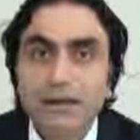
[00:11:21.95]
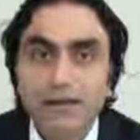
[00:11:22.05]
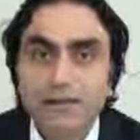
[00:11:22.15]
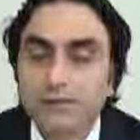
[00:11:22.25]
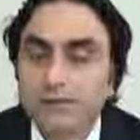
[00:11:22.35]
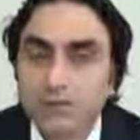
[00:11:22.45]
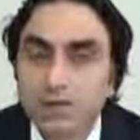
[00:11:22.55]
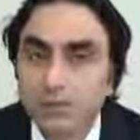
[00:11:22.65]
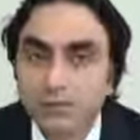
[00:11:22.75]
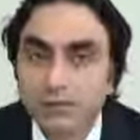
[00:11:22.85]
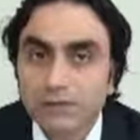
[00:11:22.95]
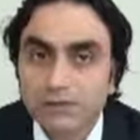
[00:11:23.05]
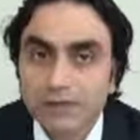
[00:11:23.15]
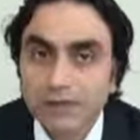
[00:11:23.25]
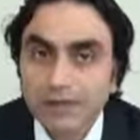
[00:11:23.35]
and they do not want
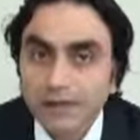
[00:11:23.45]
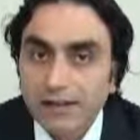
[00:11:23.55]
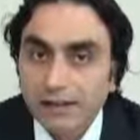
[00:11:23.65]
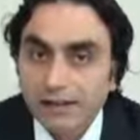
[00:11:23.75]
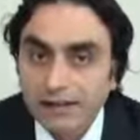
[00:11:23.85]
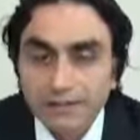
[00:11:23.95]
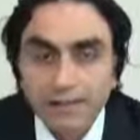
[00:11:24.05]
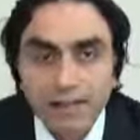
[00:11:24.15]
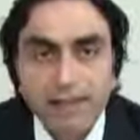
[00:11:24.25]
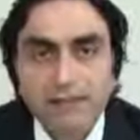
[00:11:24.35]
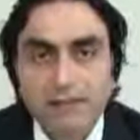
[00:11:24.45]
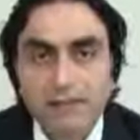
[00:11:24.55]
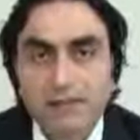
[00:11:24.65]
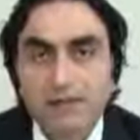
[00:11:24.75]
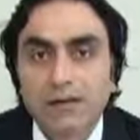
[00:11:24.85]
to reflect
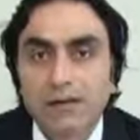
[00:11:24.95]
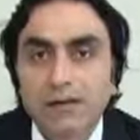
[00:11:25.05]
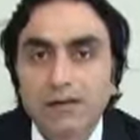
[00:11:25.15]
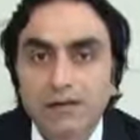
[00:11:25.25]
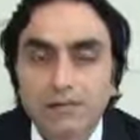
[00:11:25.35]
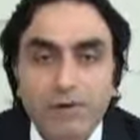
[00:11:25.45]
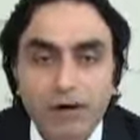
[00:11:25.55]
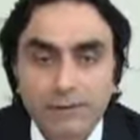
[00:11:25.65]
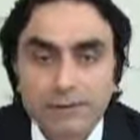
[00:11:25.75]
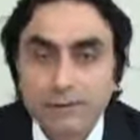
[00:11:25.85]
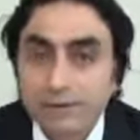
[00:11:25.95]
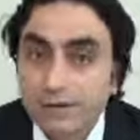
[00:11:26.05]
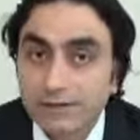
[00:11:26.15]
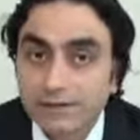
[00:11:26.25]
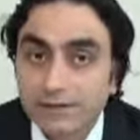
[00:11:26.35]
upon
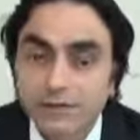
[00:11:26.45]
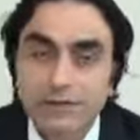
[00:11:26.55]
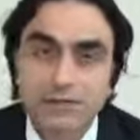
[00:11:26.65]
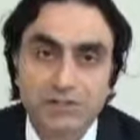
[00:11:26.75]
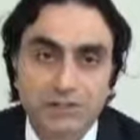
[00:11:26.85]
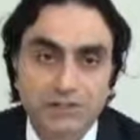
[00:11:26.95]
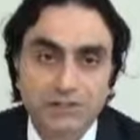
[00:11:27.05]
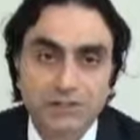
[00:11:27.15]
the future.